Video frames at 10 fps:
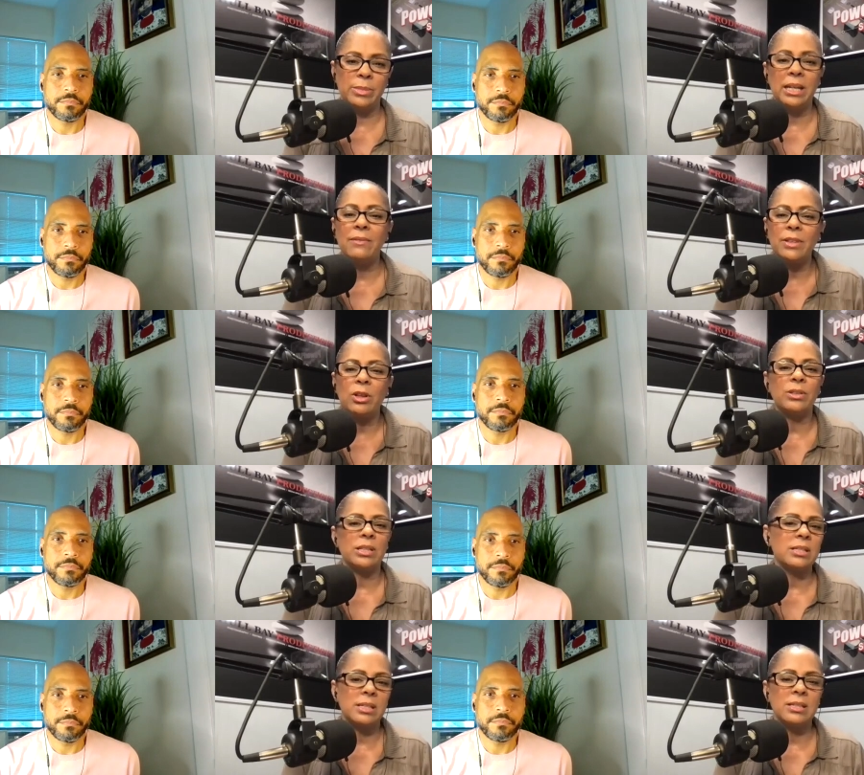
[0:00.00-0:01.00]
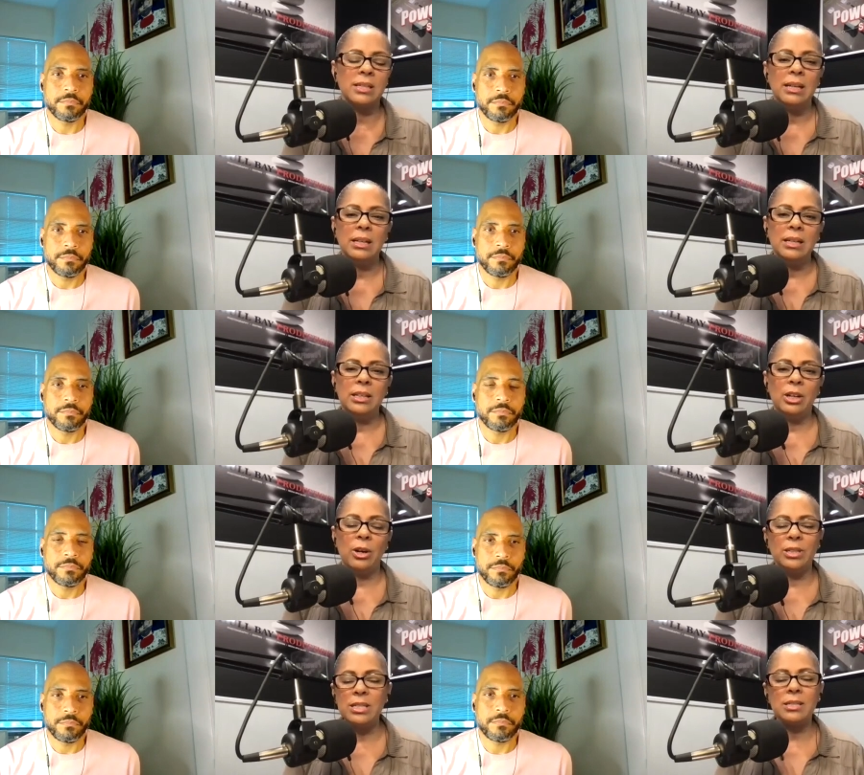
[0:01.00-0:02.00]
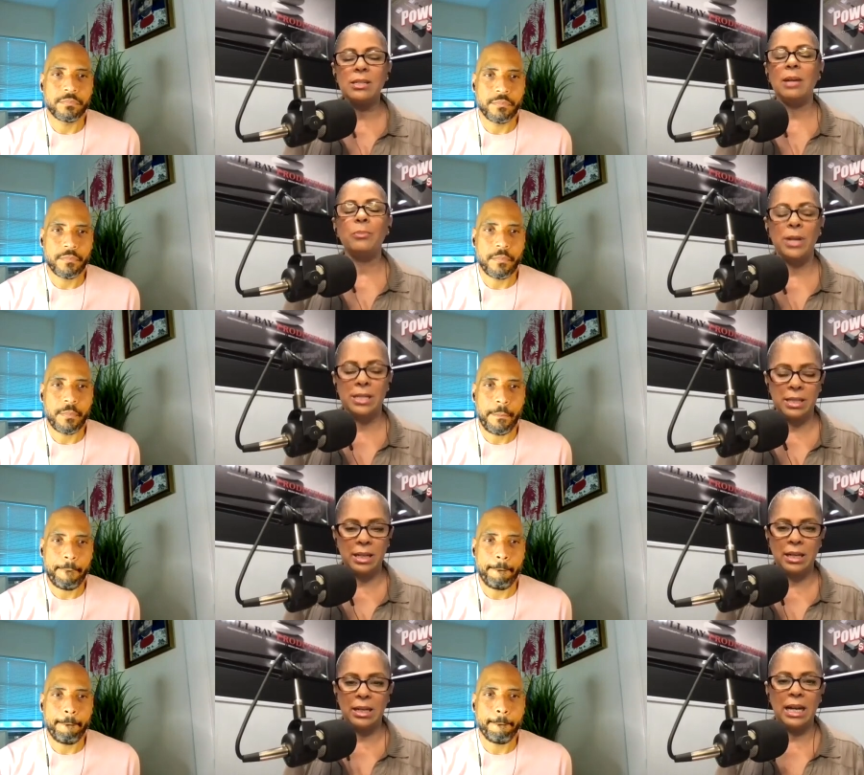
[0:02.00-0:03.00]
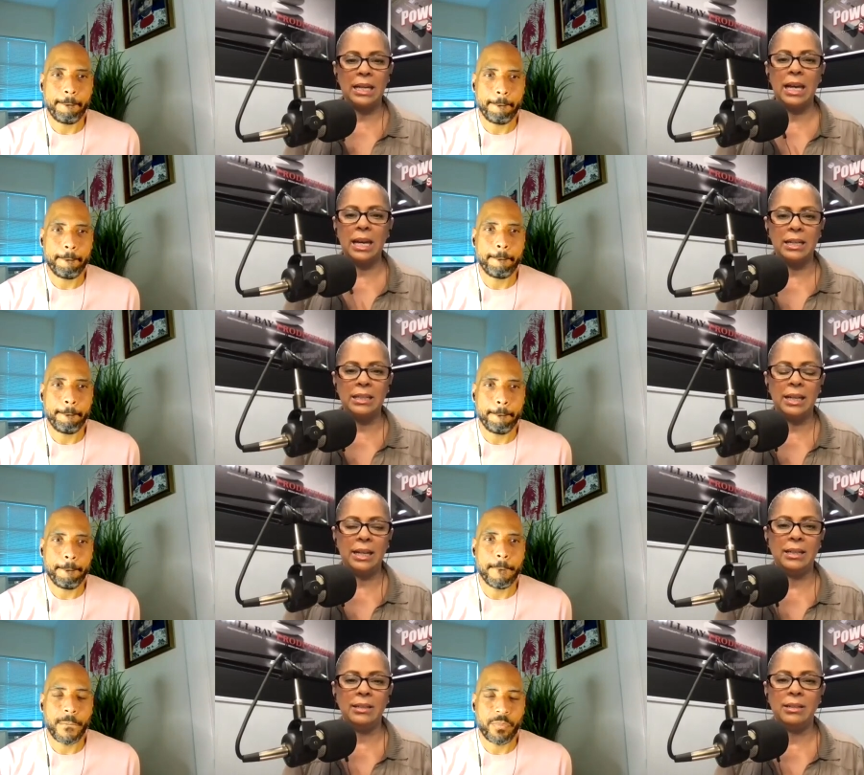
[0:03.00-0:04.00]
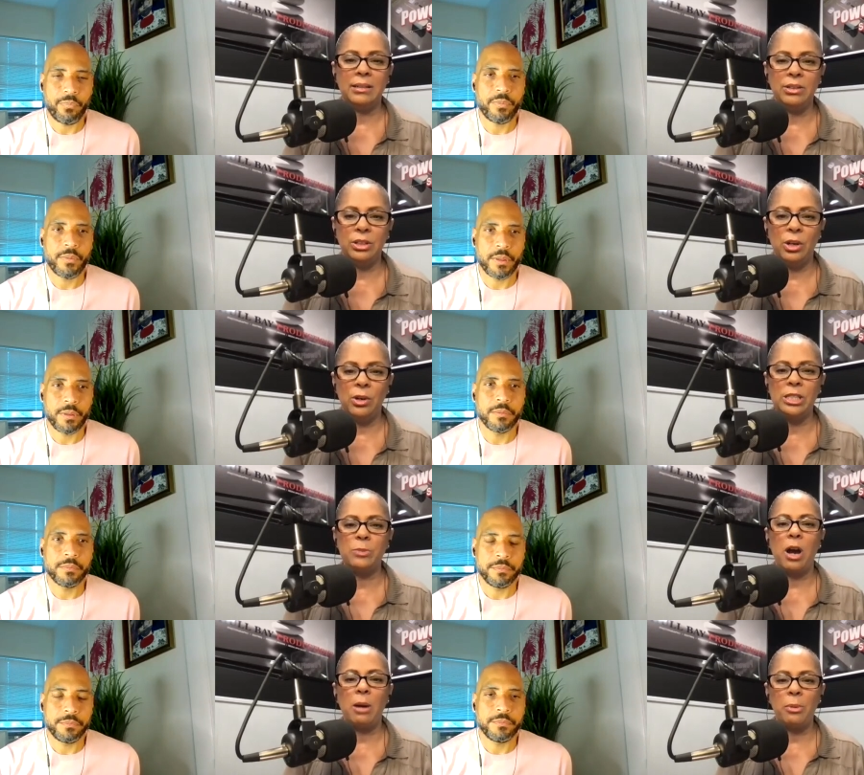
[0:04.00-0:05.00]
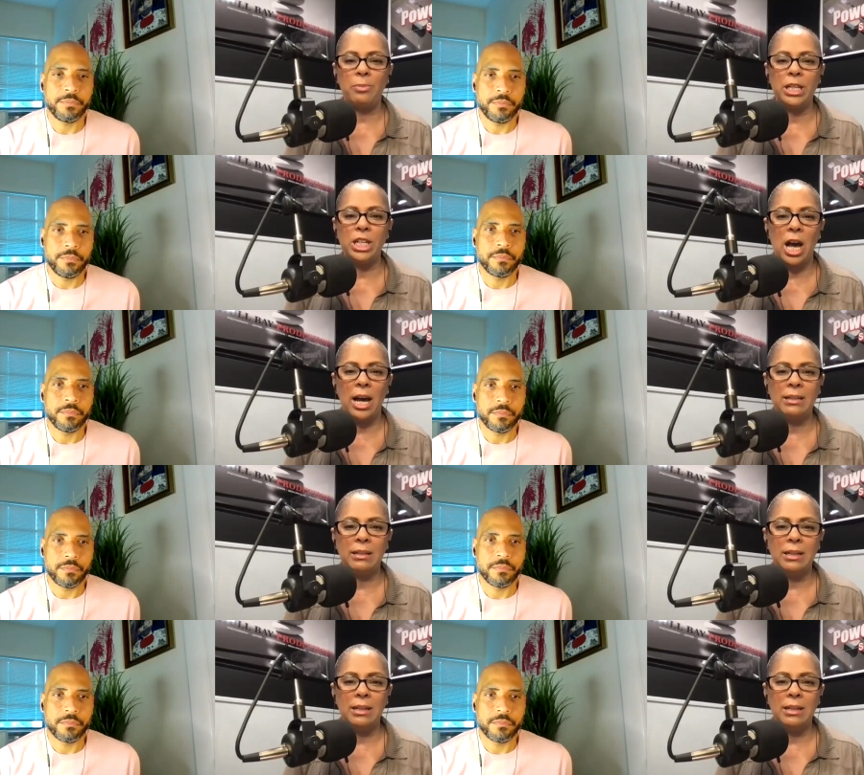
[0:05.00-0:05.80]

Speaker 1: even though this is you know this is unprecedented i get it and you know it's probably not